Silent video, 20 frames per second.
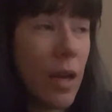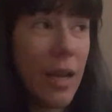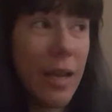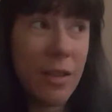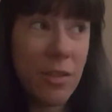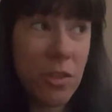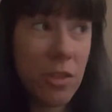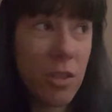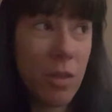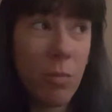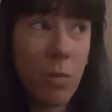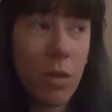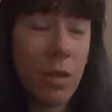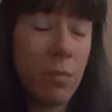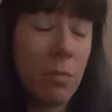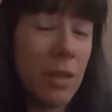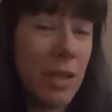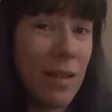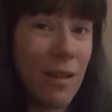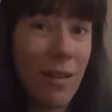And she
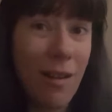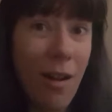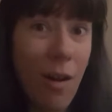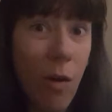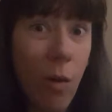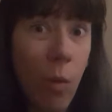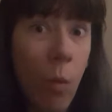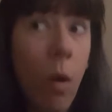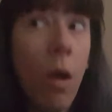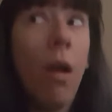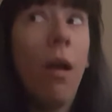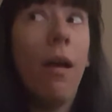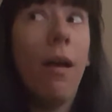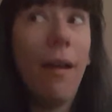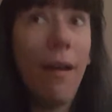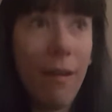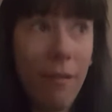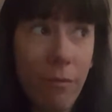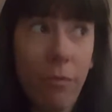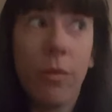wanted me to go
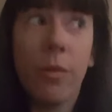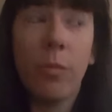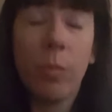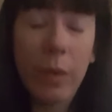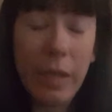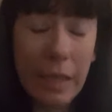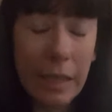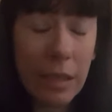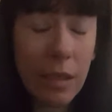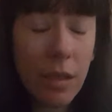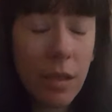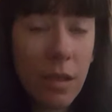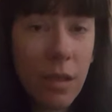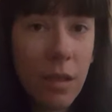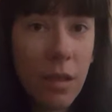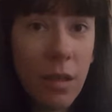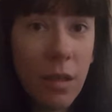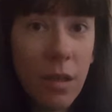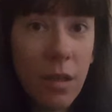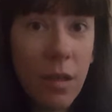every week.
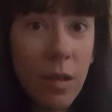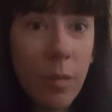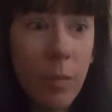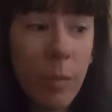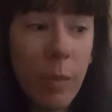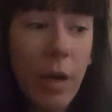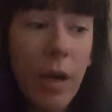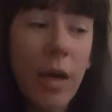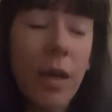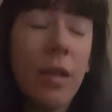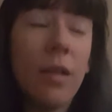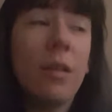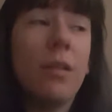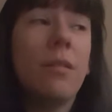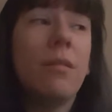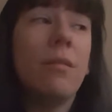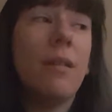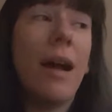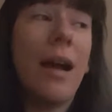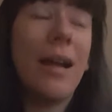But
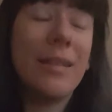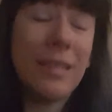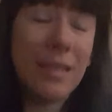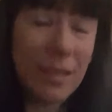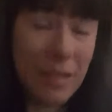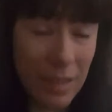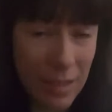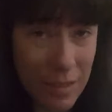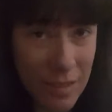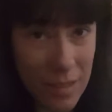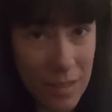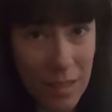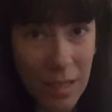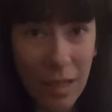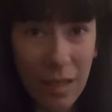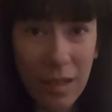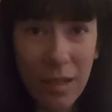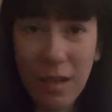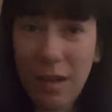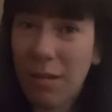I did get
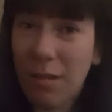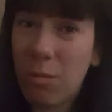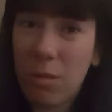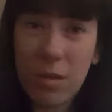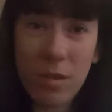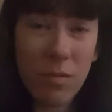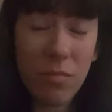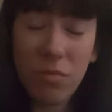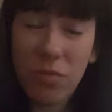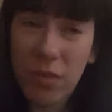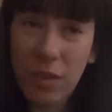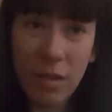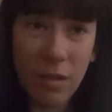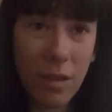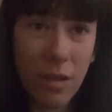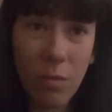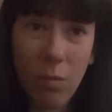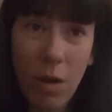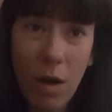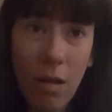sick and I wasn't
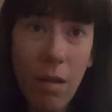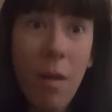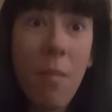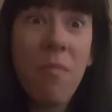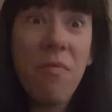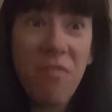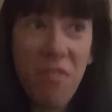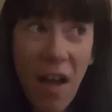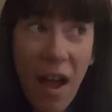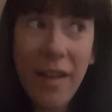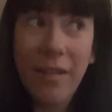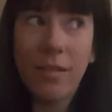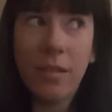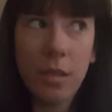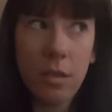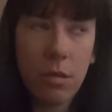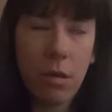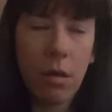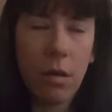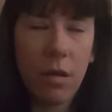feeling well. I'm finally
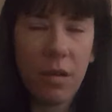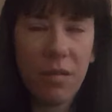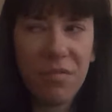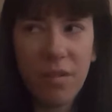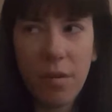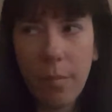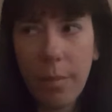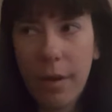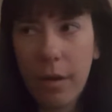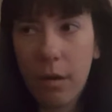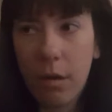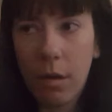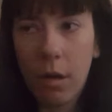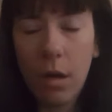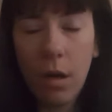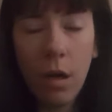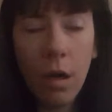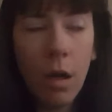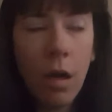starting to feel better.